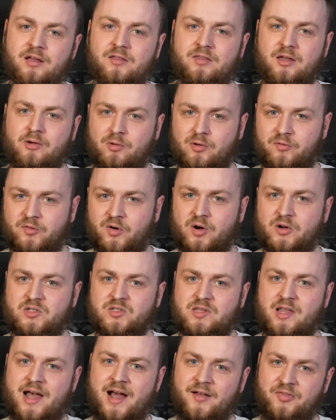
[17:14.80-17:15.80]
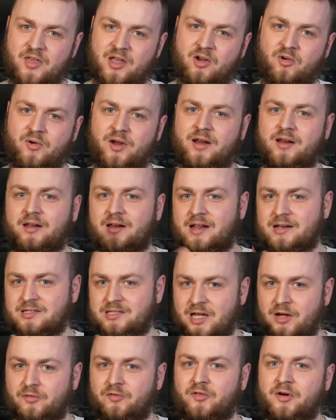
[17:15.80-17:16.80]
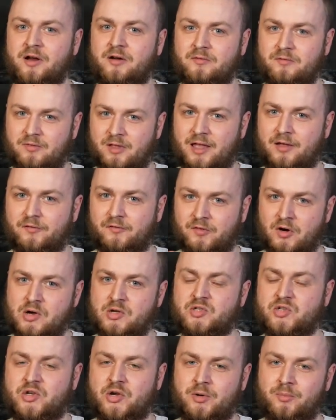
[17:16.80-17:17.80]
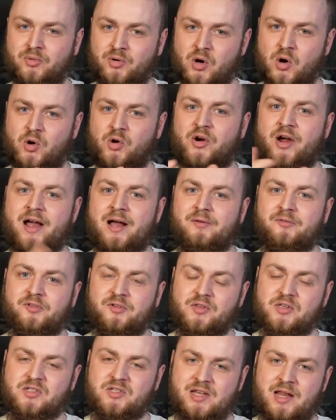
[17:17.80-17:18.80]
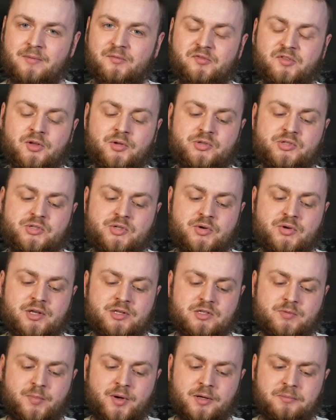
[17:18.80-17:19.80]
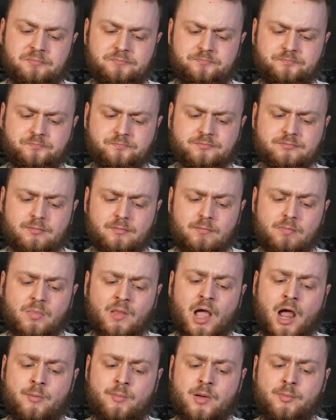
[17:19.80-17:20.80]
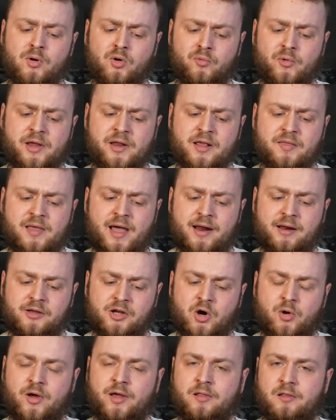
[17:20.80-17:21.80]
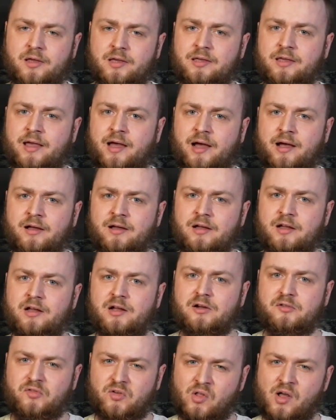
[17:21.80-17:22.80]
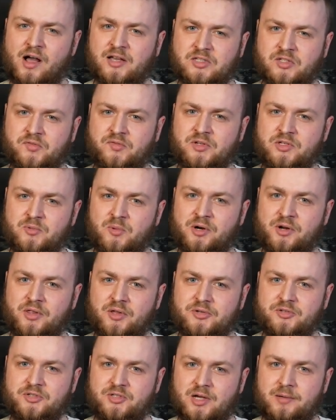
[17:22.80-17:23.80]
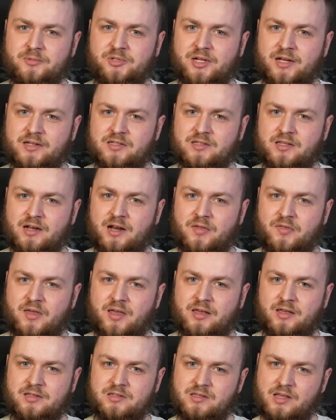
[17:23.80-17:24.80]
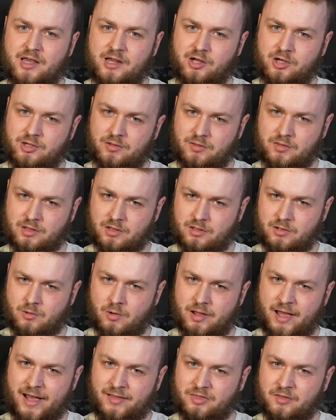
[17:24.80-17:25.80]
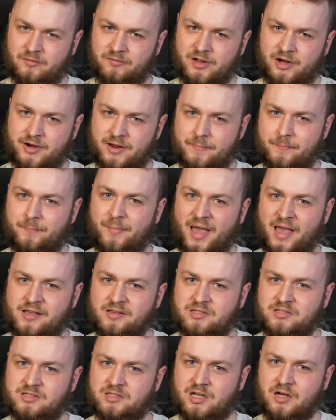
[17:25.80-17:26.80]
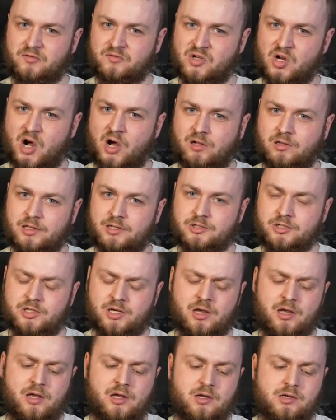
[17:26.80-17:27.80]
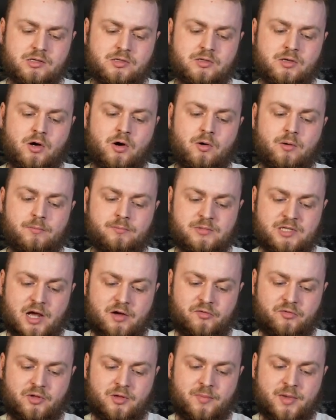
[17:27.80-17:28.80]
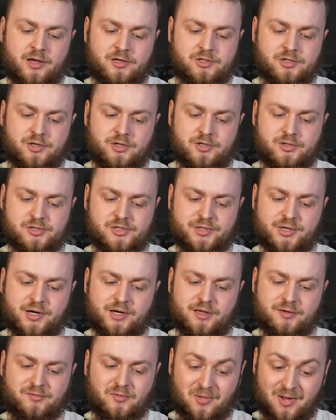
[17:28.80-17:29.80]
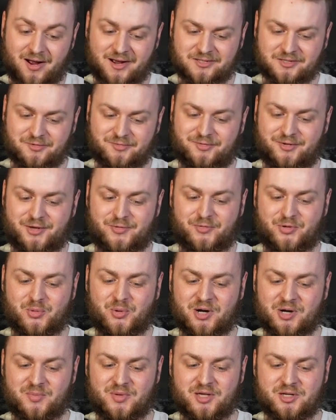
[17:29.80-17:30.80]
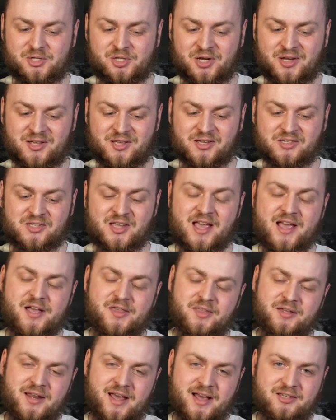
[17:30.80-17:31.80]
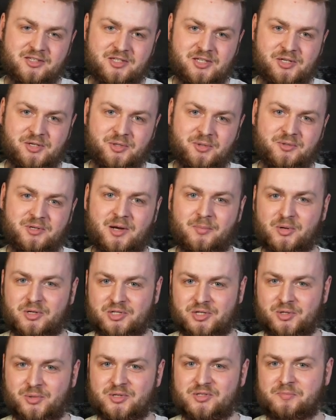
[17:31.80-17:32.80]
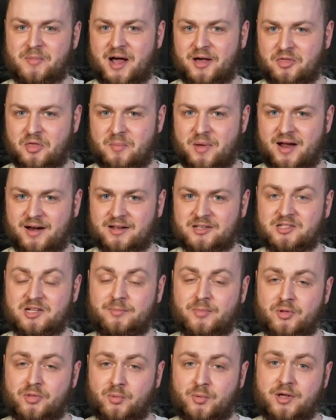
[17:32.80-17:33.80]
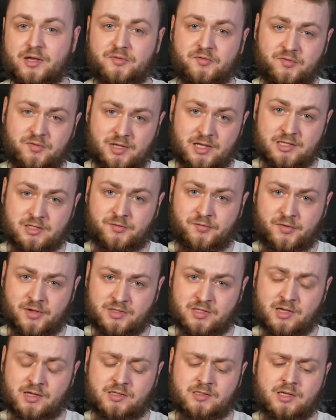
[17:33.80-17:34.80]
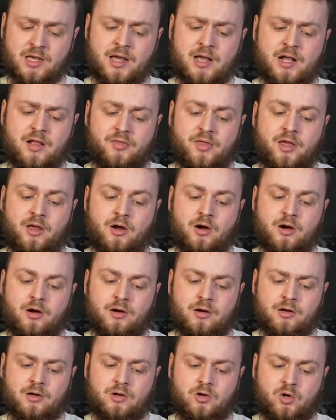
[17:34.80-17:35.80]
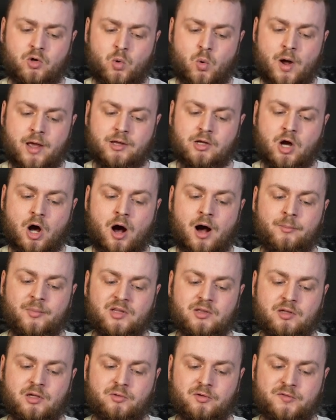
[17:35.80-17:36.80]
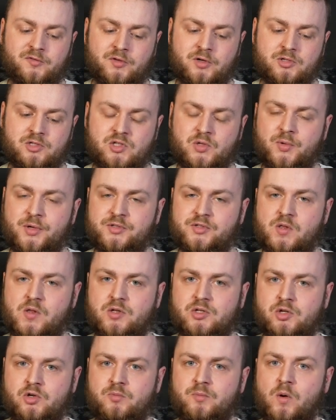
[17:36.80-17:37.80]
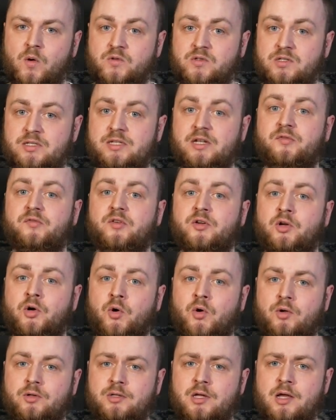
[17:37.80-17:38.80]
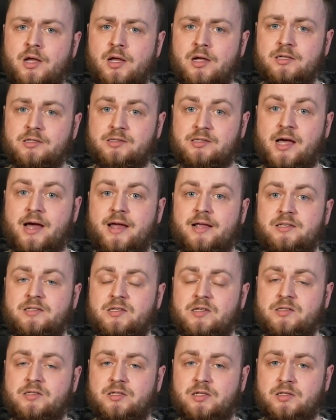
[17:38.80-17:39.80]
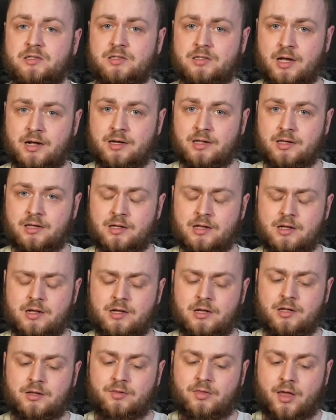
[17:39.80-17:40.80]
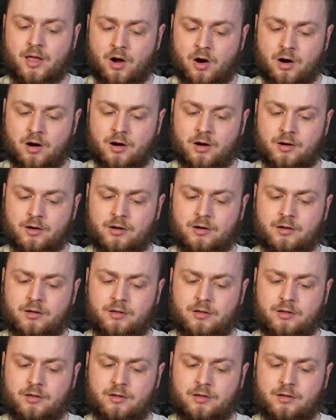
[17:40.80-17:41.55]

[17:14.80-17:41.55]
reversed that. They created a different first-year program for the STEM field students, but I remember reading that and going yeah, philosophy is one of those subjects that I think is at the very base of knowledge. So definitely make sure you're studying philosophy if you want to be a genius. The next two, number 2 is mathematics, number 3 is physics. They are quite commonly referred to as the two most difficult sciences to study. They are